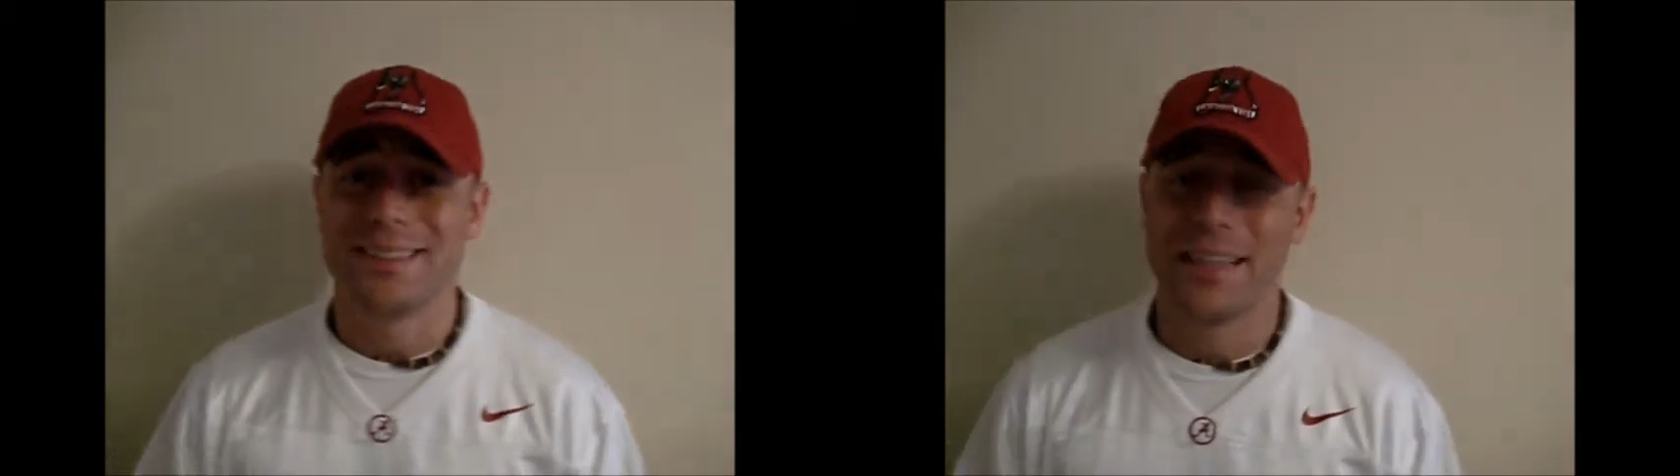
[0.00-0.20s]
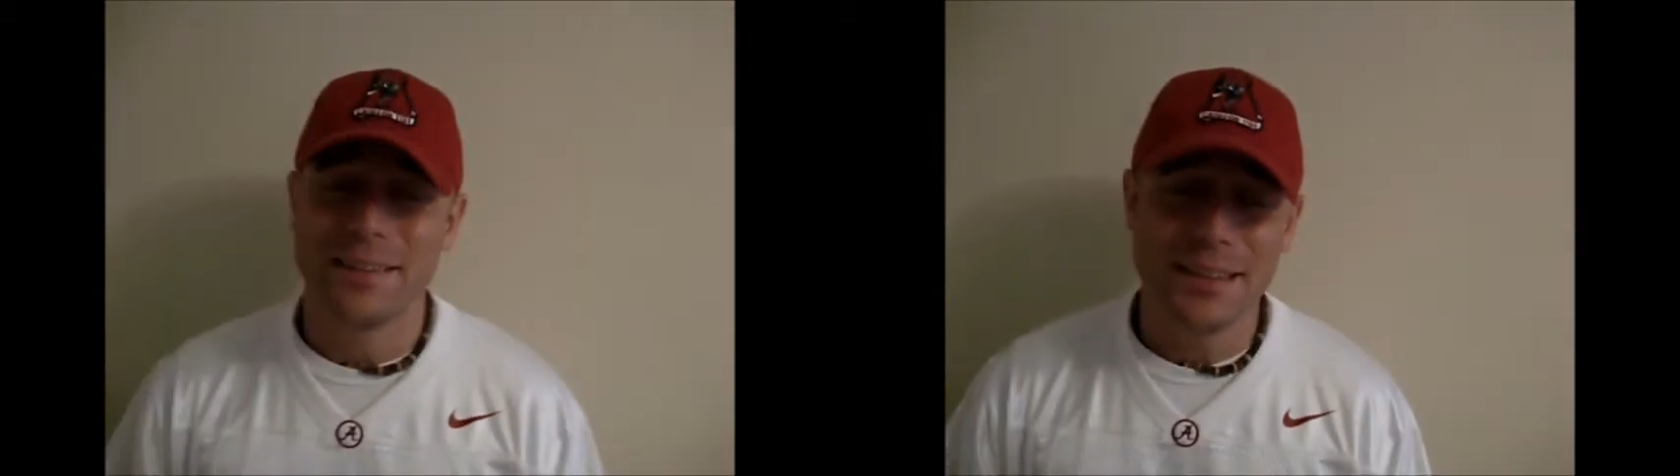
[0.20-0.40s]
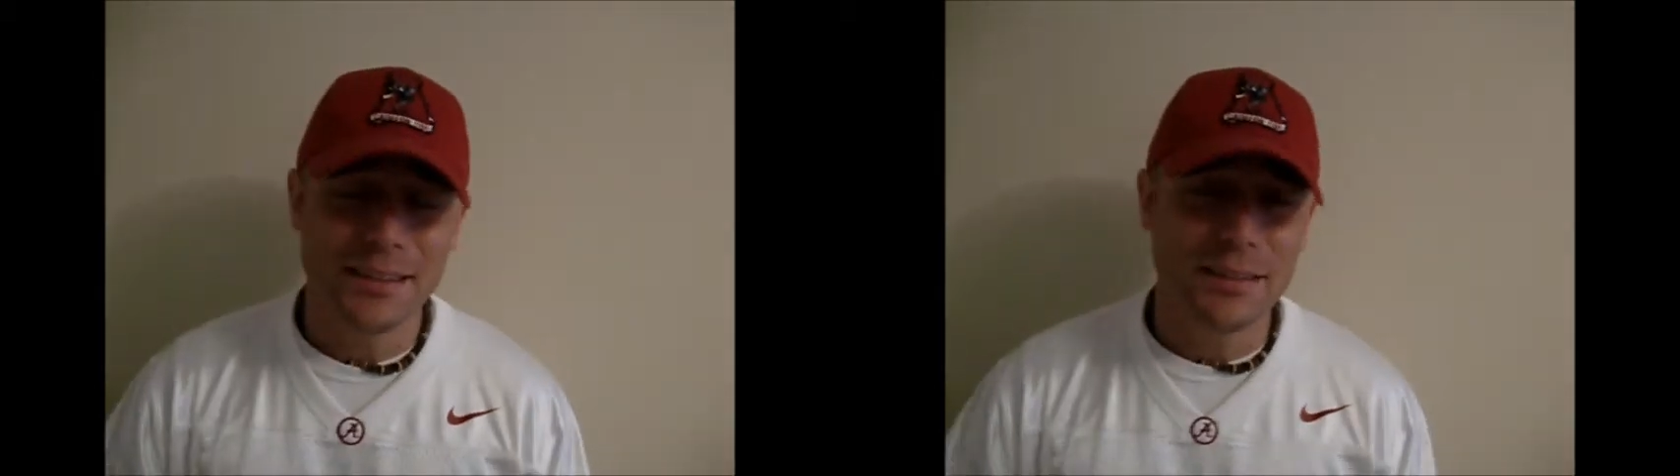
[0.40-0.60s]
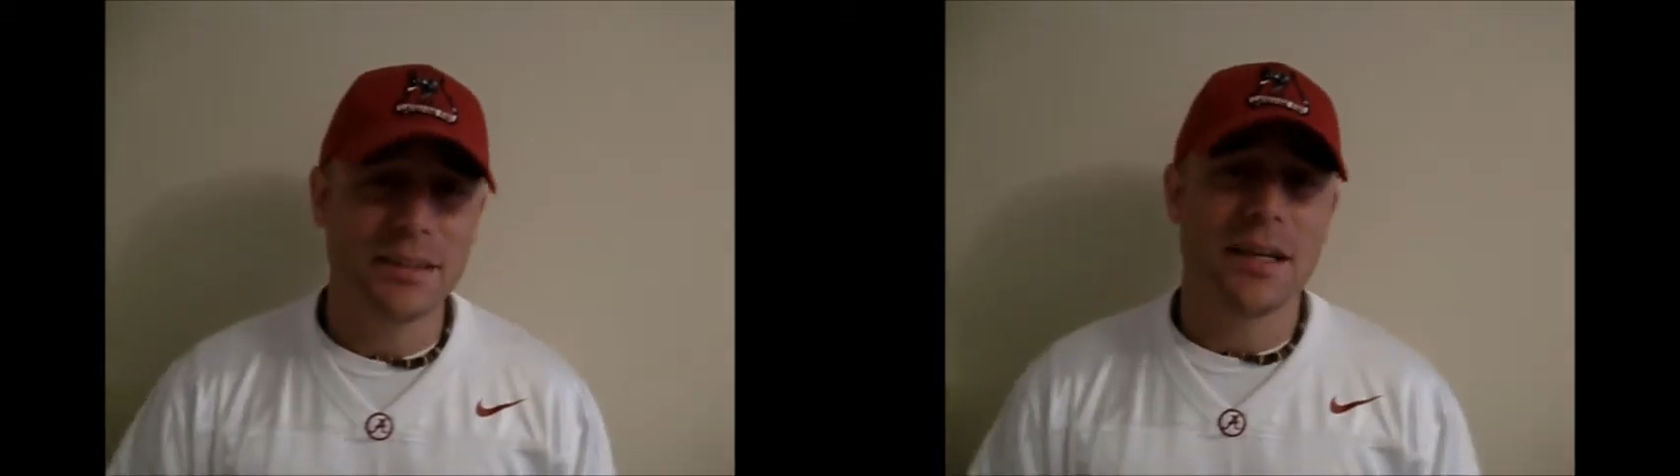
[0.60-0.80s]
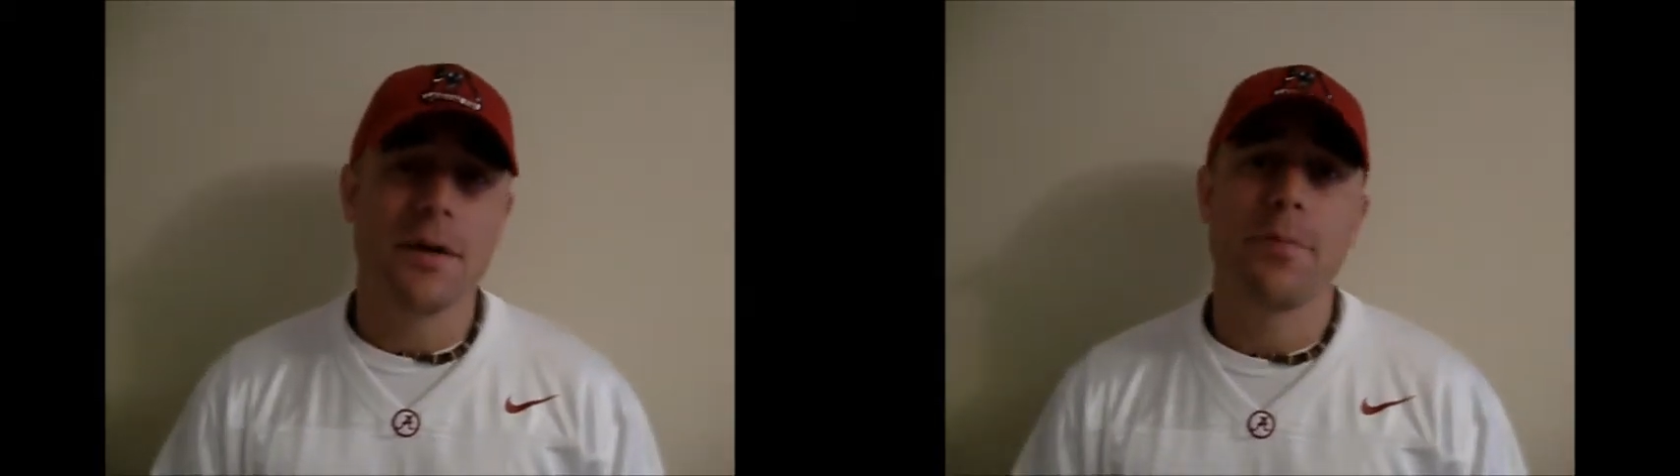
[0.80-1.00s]
Now, this
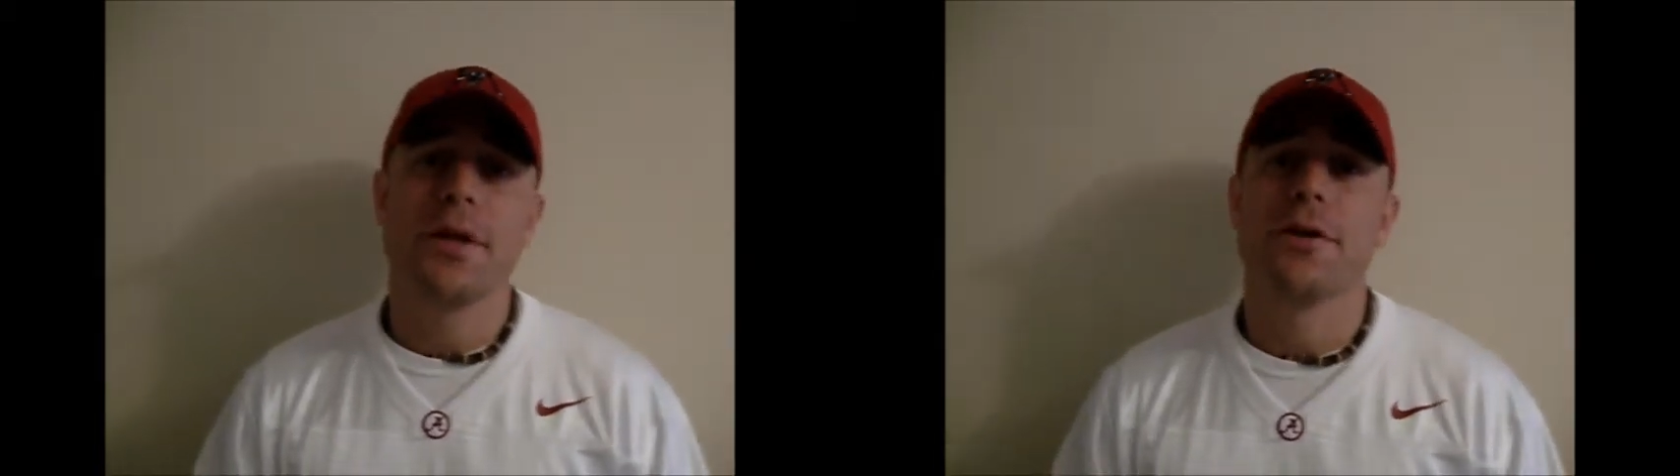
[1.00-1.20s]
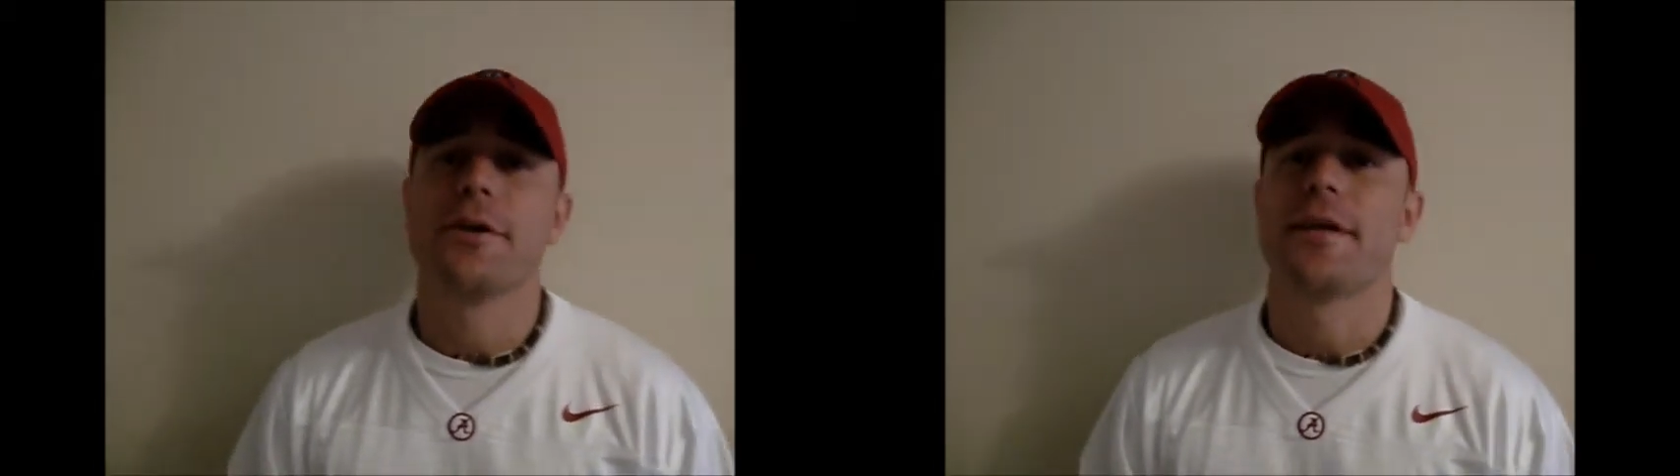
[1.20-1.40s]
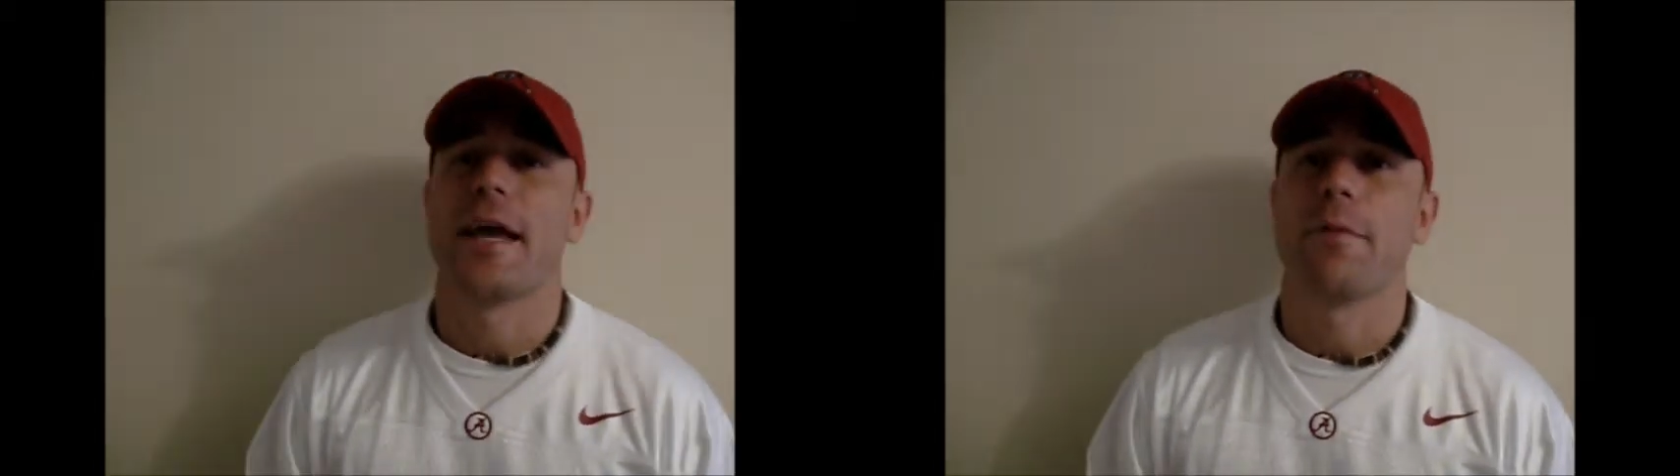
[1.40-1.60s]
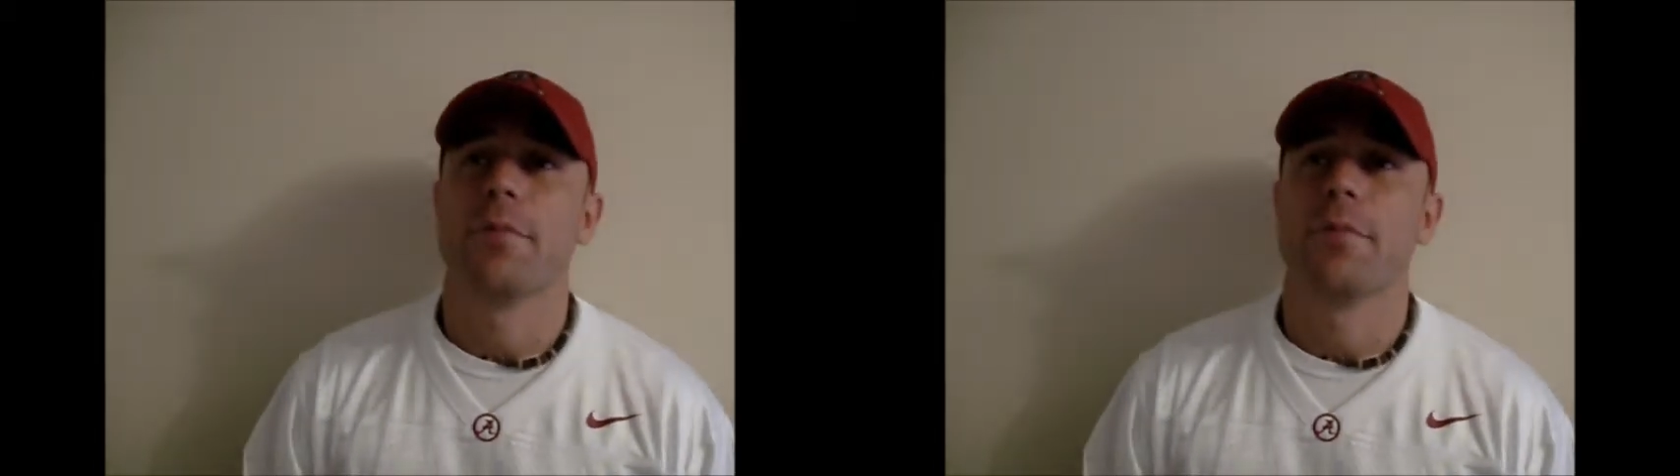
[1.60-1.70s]
isn't going to be a good game